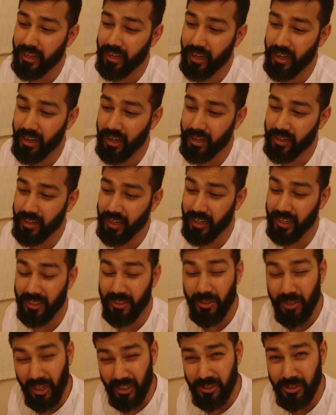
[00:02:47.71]
and
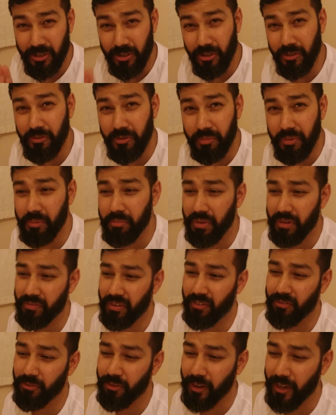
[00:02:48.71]
I still don't remember if
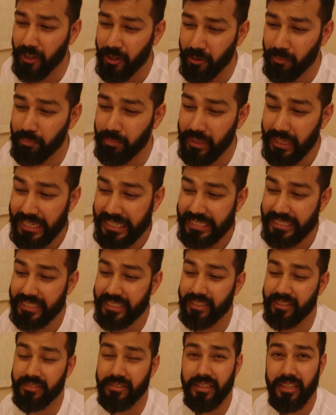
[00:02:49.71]
I fully completed
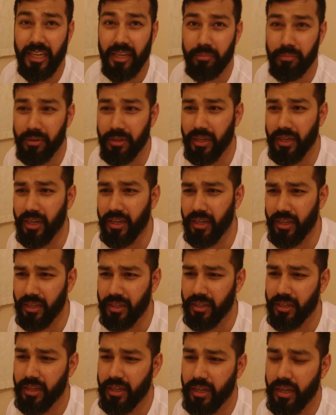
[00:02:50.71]
it on the Game Boy
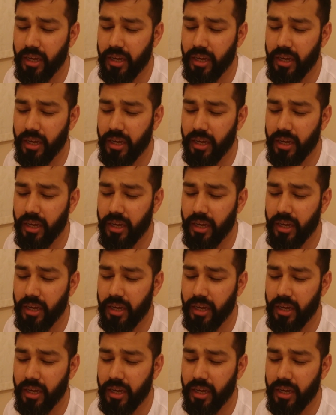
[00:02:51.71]
Color,